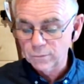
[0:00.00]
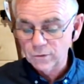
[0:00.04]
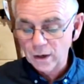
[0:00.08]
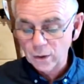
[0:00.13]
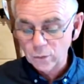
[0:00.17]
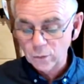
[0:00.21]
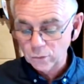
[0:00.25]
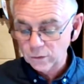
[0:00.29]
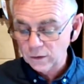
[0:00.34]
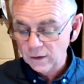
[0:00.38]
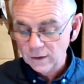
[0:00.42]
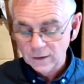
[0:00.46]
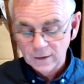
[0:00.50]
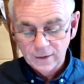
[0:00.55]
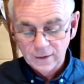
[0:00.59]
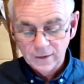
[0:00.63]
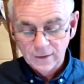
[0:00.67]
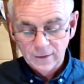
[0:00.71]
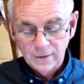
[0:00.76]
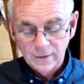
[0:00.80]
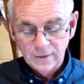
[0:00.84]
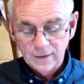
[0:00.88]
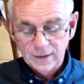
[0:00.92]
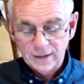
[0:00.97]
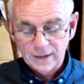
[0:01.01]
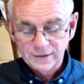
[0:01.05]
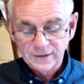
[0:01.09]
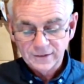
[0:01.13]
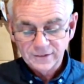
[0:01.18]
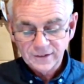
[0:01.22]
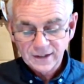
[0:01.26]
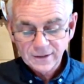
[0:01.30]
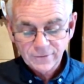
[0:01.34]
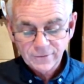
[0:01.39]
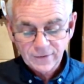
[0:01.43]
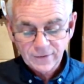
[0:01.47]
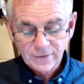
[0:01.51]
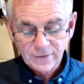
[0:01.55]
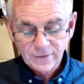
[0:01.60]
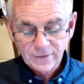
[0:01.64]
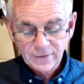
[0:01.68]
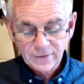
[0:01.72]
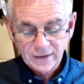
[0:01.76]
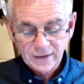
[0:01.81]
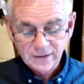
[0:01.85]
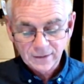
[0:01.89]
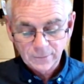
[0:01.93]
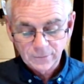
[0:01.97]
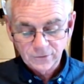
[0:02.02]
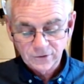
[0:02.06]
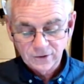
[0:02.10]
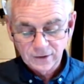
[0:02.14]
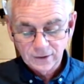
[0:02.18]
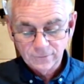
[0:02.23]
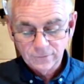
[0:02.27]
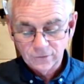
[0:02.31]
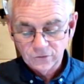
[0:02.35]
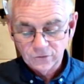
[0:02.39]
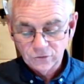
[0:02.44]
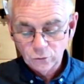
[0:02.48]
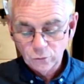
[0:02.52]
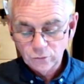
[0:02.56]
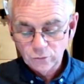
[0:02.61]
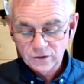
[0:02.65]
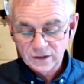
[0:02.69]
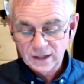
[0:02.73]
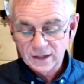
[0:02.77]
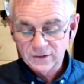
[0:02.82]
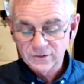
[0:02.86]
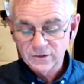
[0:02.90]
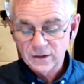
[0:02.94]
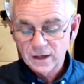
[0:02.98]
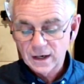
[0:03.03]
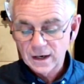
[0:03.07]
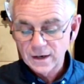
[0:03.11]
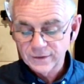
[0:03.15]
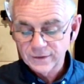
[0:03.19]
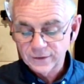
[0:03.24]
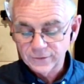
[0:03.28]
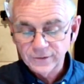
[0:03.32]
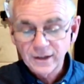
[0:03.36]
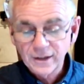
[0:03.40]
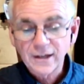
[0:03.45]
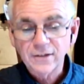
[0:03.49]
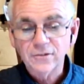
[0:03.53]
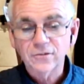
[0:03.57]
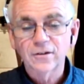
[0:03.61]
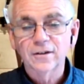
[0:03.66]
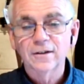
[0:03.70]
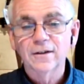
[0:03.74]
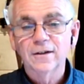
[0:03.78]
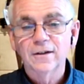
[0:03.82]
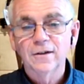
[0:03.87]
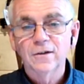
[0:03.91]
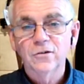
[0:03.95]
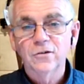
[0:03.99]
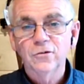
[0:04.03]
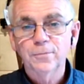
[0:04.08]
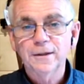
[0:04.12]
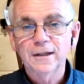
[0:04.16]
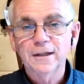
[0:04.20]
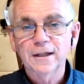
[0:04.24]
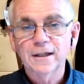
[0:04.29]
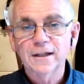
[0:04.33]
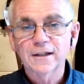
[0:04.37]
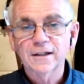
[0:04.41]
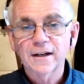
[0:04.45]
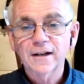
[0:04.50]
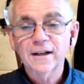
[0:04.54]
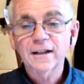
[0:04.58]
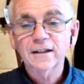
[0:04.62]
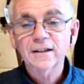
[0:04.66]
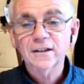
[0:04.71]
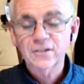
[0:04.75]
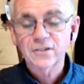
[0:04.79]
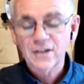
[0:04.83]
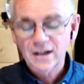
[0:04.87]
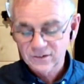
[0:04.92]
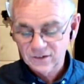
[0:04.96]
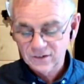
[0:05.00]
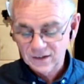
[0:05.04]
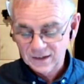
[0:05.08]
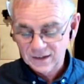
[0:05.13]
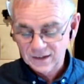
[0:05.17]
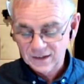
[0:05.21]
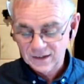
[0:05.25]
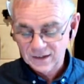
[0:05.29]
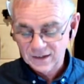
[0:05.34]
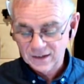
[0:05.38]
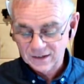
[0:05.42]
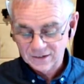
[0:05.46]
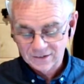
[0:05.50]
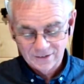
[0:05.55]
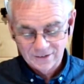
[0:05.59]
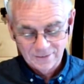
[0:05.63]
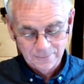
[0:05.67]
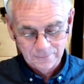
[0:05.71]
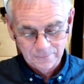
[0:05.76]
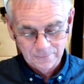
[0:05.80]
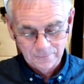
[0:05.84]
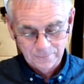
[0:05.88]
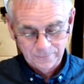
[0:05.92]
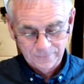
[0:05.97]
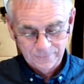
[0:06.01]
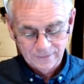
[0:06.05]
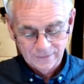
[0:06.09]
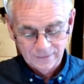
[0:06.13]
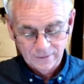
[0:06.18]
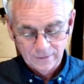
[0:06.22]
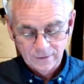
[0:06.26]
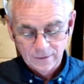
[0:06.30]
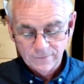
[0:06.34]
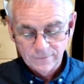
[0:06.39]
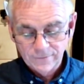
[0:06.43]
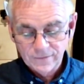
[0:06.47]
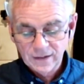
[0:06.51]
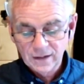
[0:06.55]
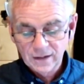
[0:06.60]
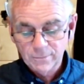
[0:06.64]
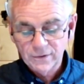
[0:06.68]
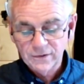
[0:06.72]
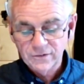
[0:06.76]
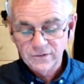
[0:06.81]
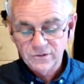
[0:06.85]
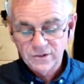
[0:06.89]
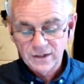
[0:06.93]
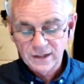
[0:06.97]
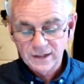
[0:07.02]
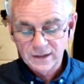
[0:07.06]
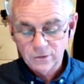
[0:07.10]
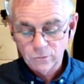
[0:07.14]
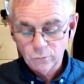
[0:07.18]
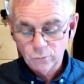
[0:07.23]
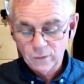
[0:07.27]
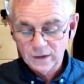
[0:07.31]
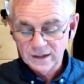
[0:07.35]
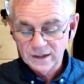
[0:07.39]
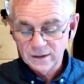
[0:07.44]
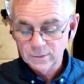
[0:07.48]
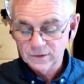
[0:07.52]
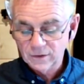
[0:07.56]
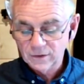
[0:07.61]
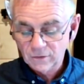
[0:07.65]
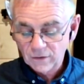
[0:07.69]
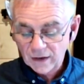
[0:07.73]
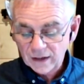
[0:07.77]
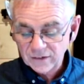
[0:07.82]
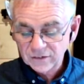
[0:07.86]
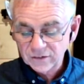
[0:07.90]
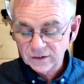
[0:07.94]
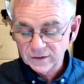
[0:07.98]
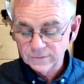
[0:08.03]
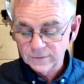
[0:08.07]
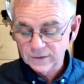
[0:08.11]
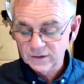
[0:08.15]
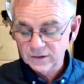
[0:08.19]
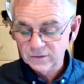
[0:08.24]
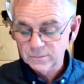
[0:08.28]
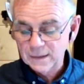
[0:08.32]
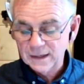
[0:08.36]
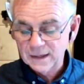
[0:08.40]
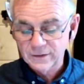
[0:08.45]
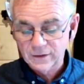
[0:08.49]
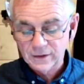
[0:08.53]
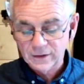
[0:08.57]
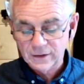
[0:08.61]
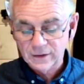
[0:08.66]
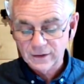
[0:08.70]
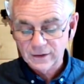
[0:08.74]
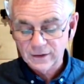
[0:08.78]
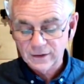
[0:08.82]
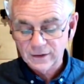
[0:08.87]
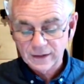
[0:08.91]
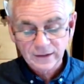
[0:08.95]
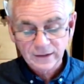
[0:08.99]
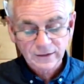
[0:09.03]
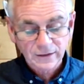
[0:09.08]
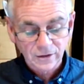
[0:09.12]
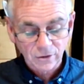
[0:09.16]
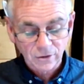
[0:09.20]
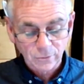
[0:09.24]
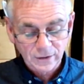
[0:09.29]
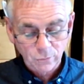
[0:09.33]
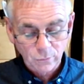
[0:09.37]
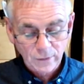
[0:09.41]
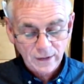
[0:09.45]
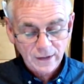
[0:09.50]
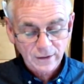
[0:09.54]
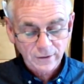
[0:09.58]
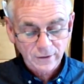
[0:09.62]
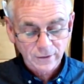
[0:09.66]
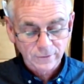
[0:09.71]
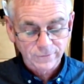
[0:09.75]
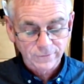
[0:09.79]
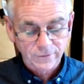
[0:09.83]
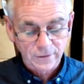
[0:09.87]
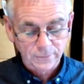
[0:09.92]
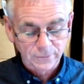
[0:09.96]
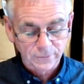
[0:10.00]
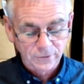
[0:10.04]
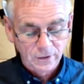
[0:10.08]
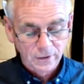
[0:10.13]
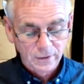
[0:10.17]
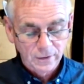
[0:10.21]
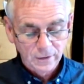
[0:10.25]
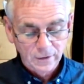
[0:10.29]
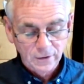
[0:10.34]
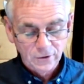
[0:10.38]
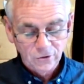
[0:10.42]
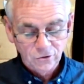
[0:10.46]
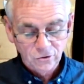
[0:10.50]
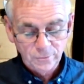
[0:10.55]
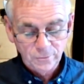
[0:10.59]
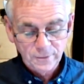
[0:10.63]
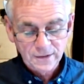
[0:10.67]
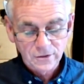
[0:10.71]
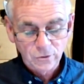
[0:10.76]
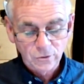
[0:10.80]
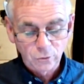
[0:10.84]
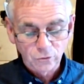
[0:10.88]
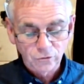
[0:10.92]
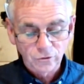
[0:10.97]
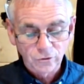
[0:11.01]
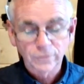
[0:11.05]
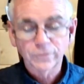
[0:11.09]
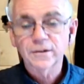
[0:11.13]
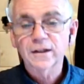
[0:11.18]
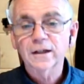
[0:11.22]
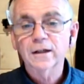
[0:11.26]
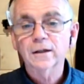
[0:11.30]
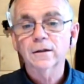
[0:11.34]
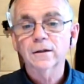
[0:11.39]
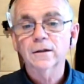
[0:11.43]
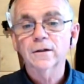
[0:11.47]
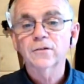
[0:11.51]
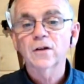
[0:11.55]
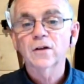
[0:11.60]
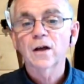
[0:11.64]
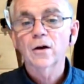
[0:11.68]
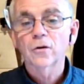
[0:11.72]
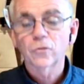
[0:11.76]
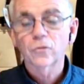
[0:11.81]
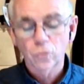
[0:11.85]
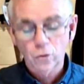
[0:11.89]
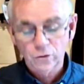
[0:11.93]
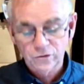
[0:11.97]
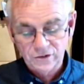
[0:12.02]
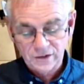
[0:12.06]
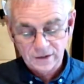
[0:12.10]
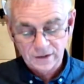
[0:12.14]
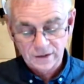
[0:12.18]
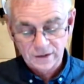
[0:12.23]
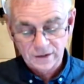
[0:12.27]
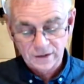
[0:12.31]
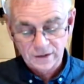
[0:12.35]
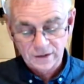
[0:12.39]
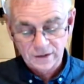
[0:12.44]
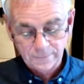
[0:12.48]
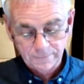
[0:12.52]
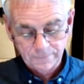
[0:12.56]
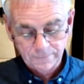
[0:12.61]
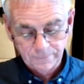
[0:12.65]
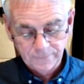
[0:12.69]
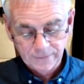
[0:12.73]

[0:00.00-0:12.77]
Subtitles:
Brown, and identified himself on Tuesday as Arthur Knight, speaking in an English accent. Fingerprints taken when he was arrested for this matter earlier in the week were confirmed to be those of Nicholas Rossi.